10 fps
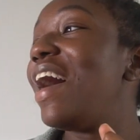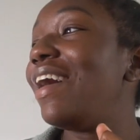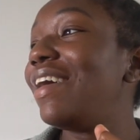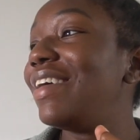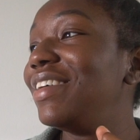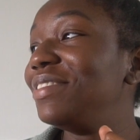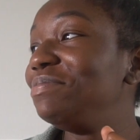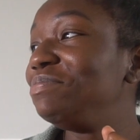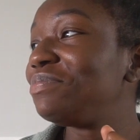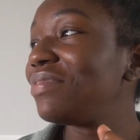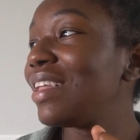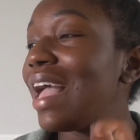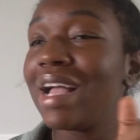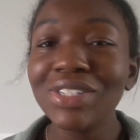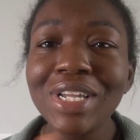um,
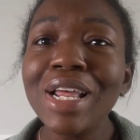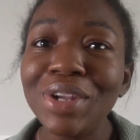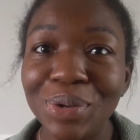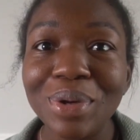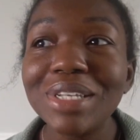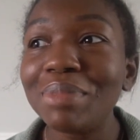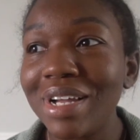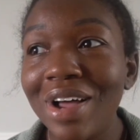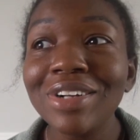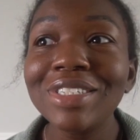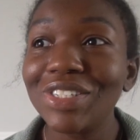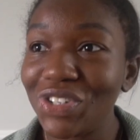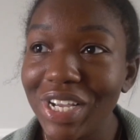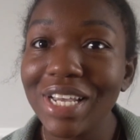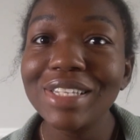actually they do, because my daughter's a
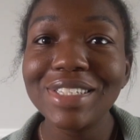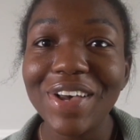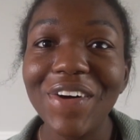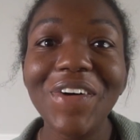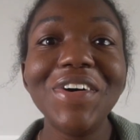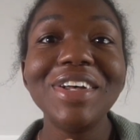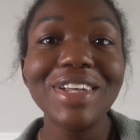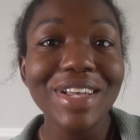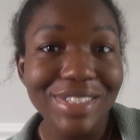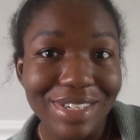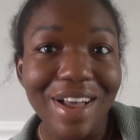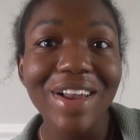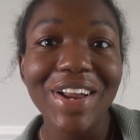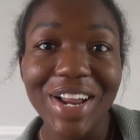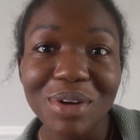treat. So it's an
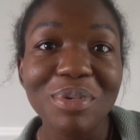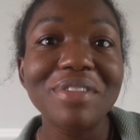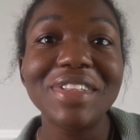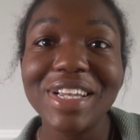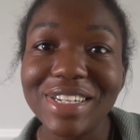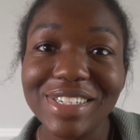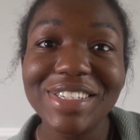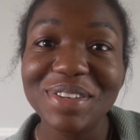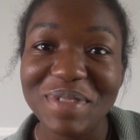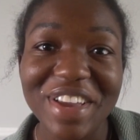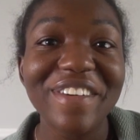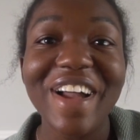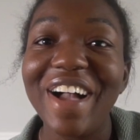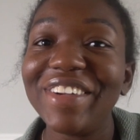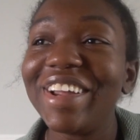honor and a privilege to be
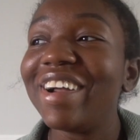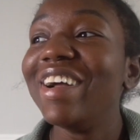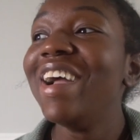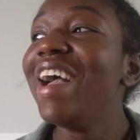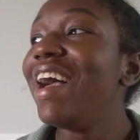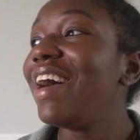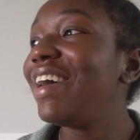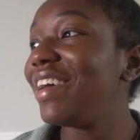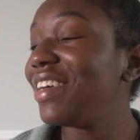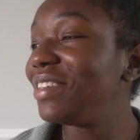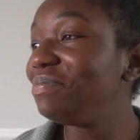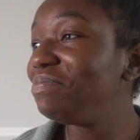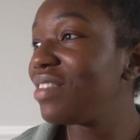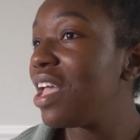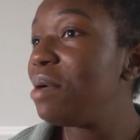around her.
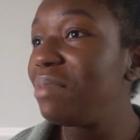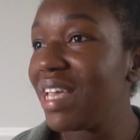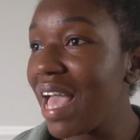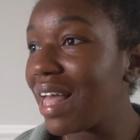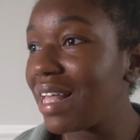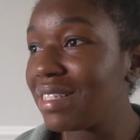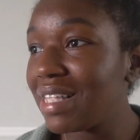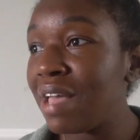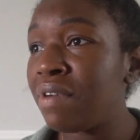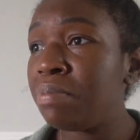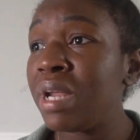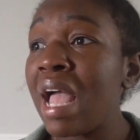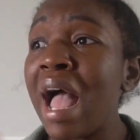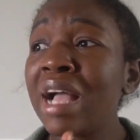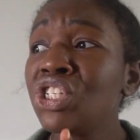Um, but yeah, that's a life update.
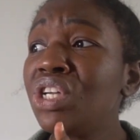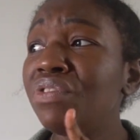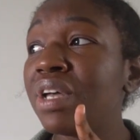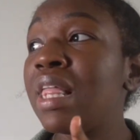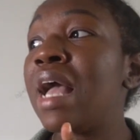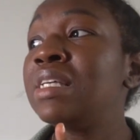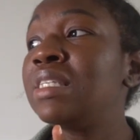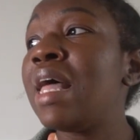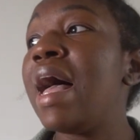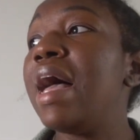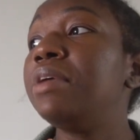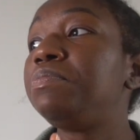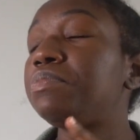I actually realized that